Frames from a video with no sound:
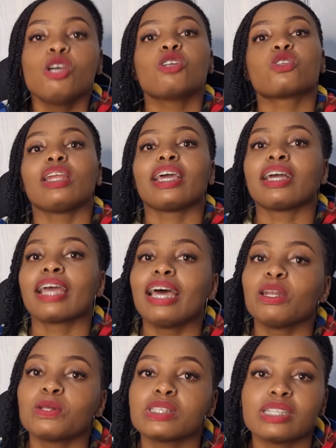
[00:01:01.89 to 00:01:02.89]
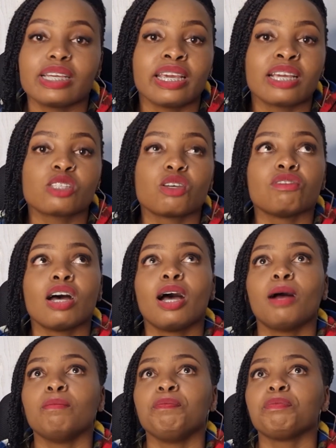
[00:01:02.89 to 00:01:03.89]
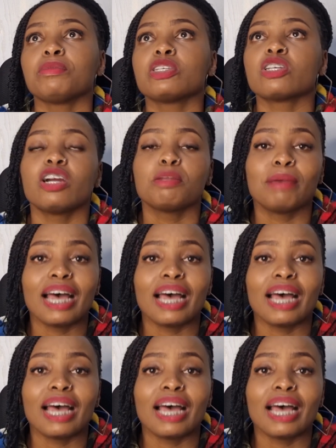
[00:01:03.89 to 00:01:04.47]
So candlesticks, or chart